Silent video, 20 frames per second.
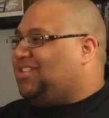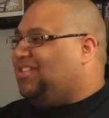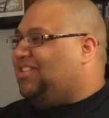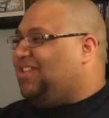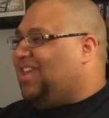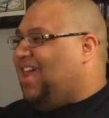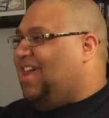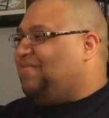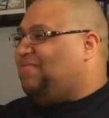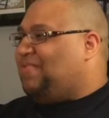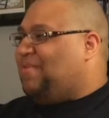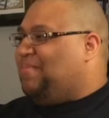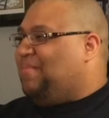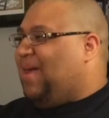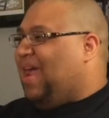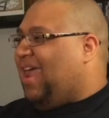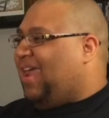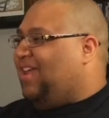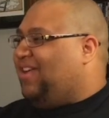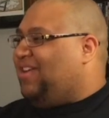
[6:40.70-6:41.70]
are dead from
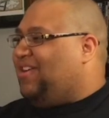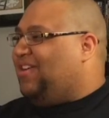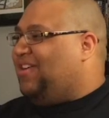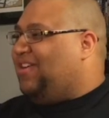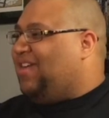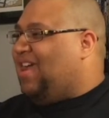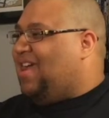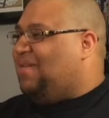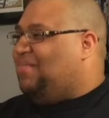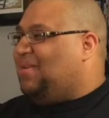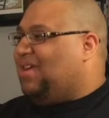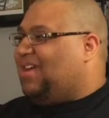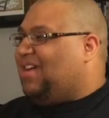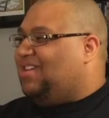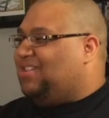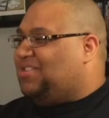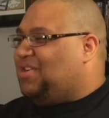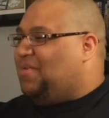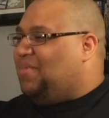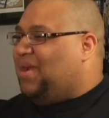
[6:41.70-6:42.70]
back in your day,
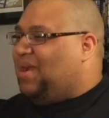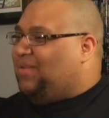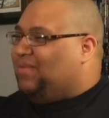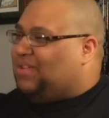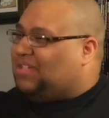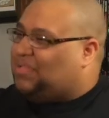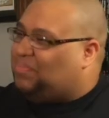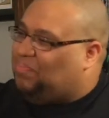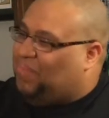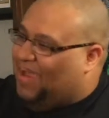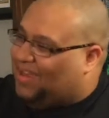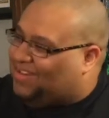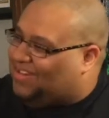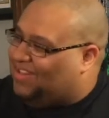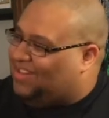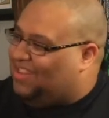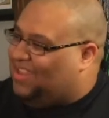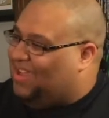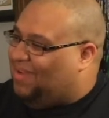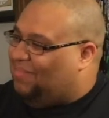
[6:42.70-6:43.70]
because nobody
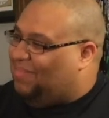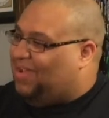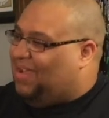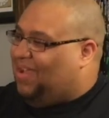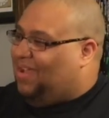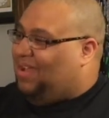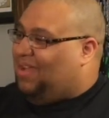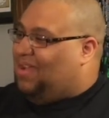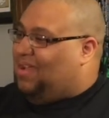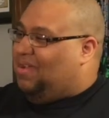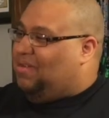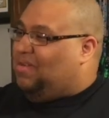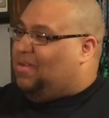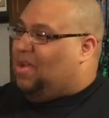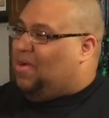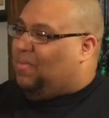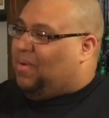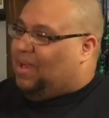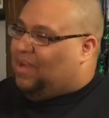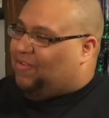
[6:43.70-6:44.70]
respected them.
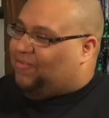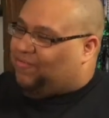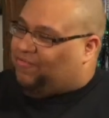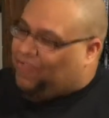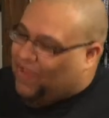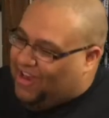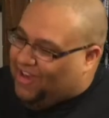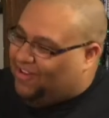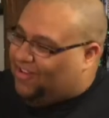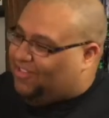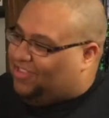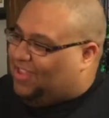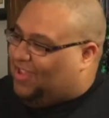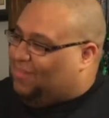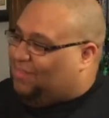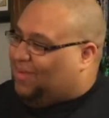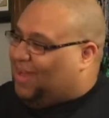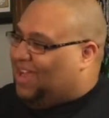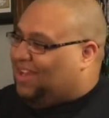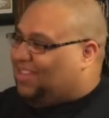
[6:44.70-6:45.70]
Nobody feared
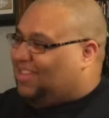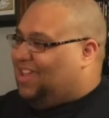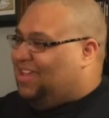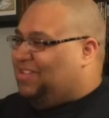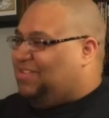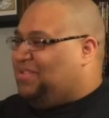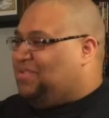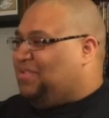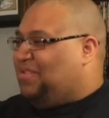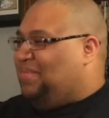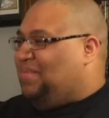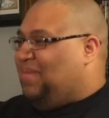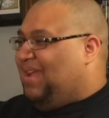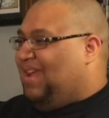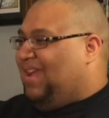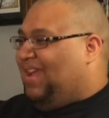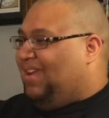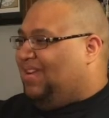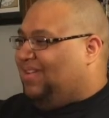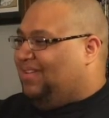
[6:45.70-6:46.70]
them like they do to me.